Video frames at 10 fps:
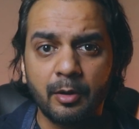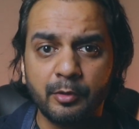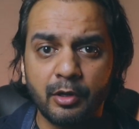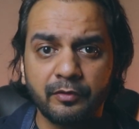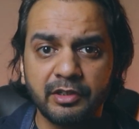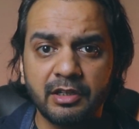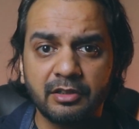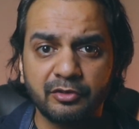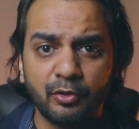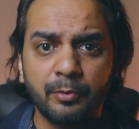couple of
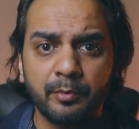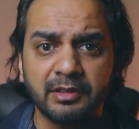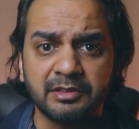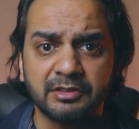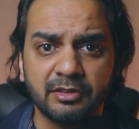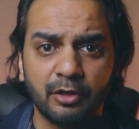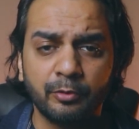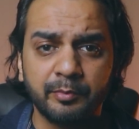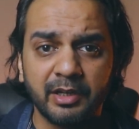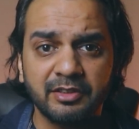years or months
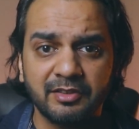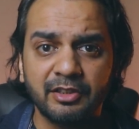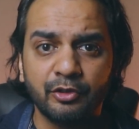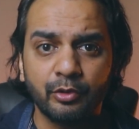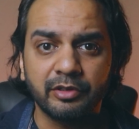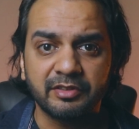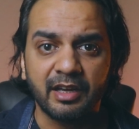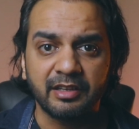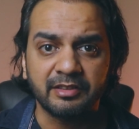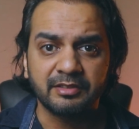on practicing your
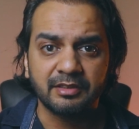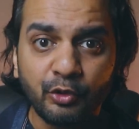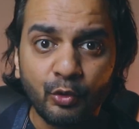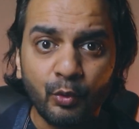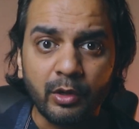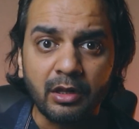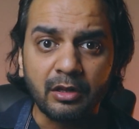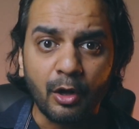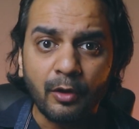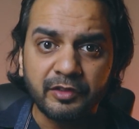designs, you
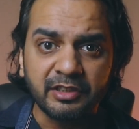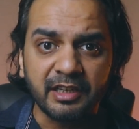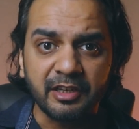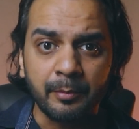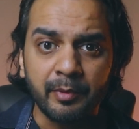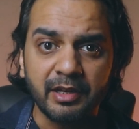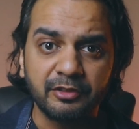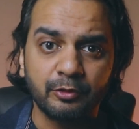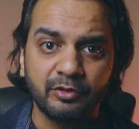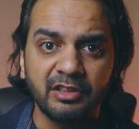will often get
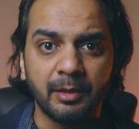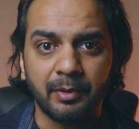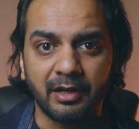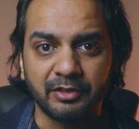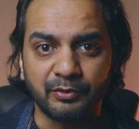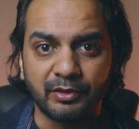embarrassed to see the past